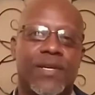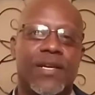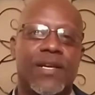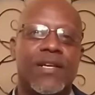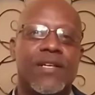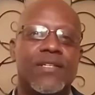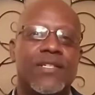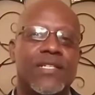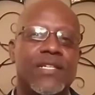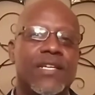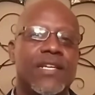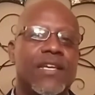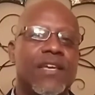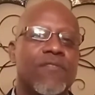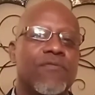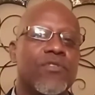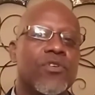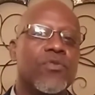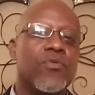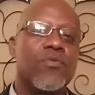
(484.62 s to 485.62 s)
See,
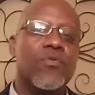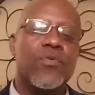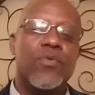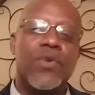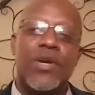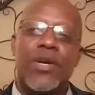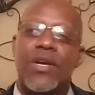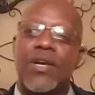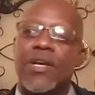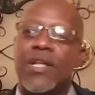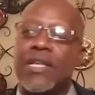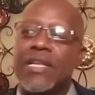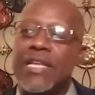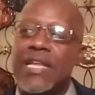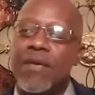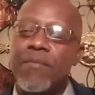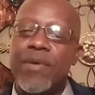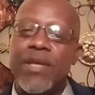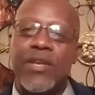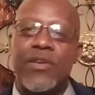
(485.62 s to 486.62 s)
if you
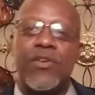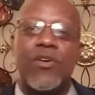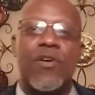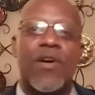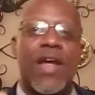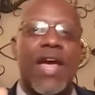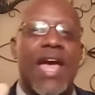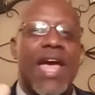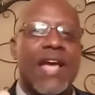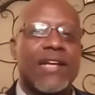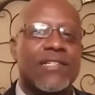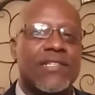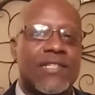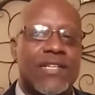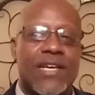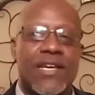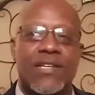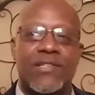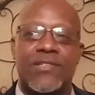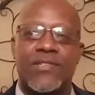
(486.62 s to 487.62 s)
limit your
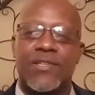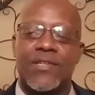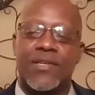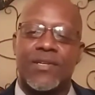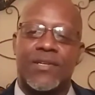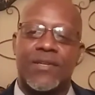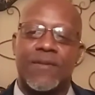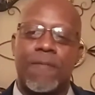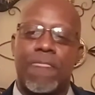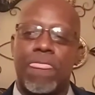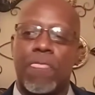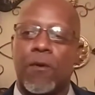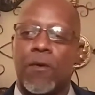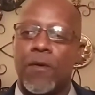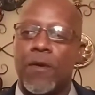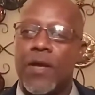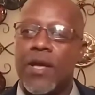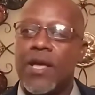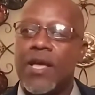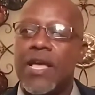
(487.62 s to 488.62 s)
access,
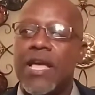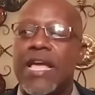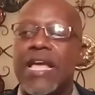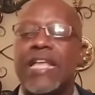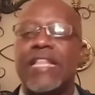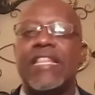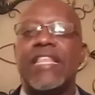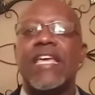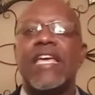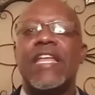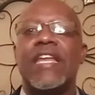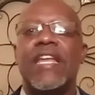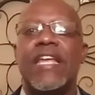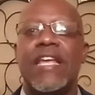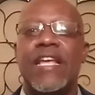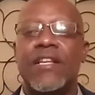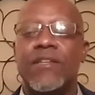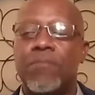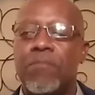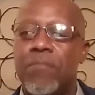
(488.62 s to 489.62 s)
then
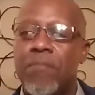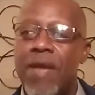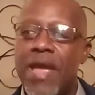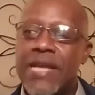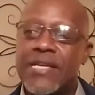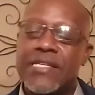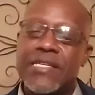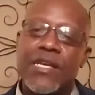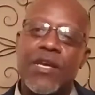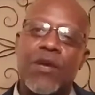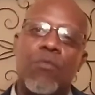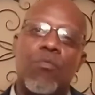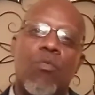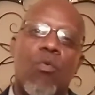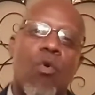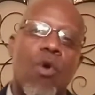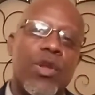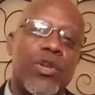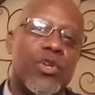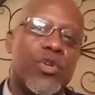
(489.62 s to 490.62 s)
it makes him
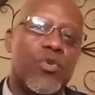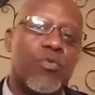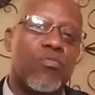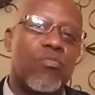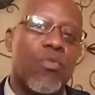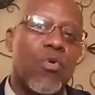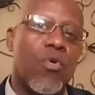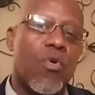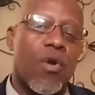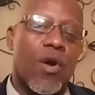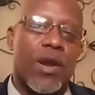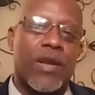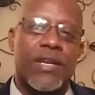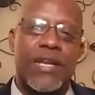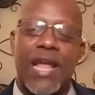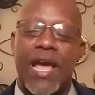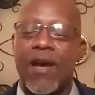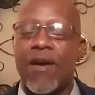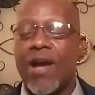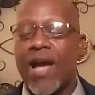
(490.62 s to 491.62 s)
want you more.
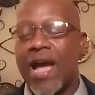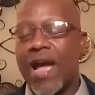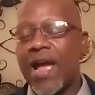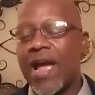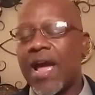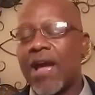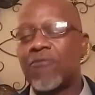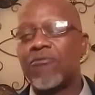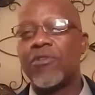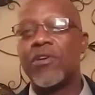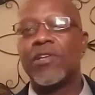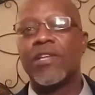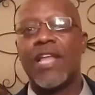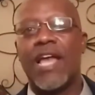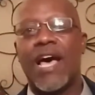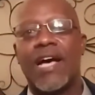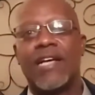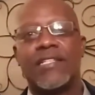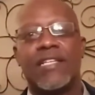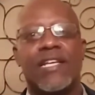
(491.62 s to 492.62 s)
Now, I
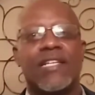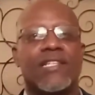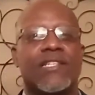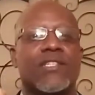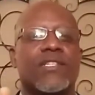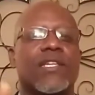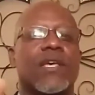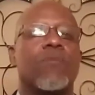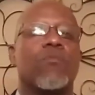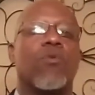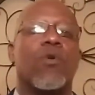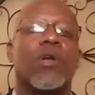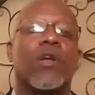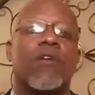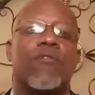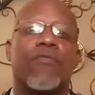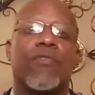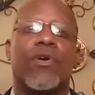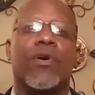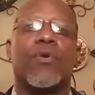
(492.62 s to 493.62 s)
realize that's somewhat
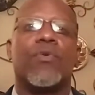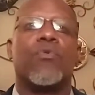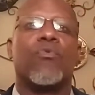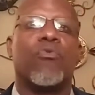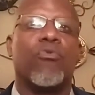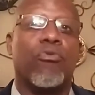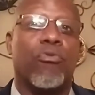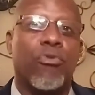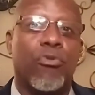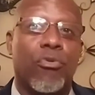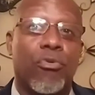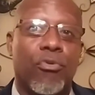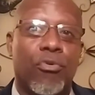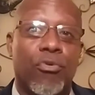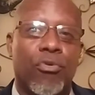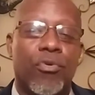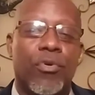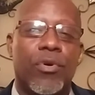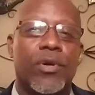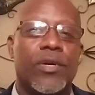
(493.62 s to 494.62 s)
of a
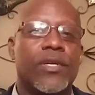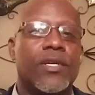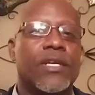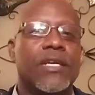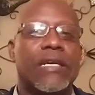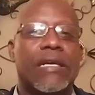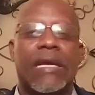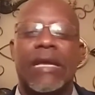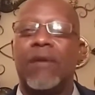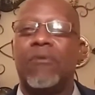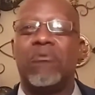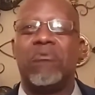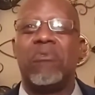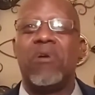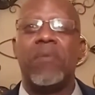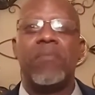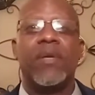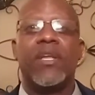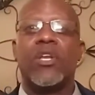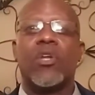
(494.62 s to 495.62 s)
rule, and
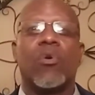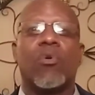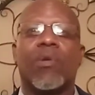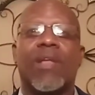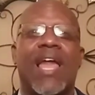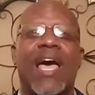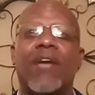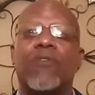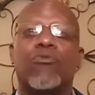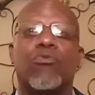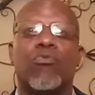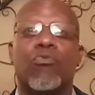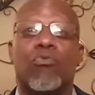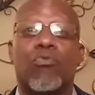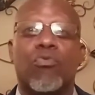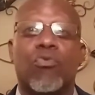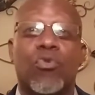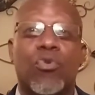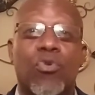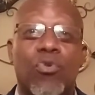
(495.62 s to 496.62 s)
women don't like
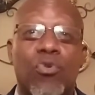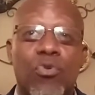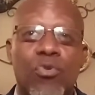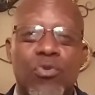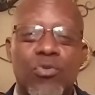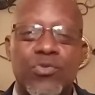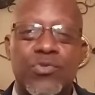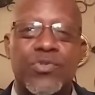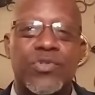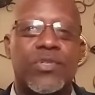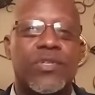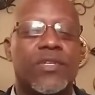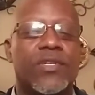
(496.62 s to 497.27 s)
rules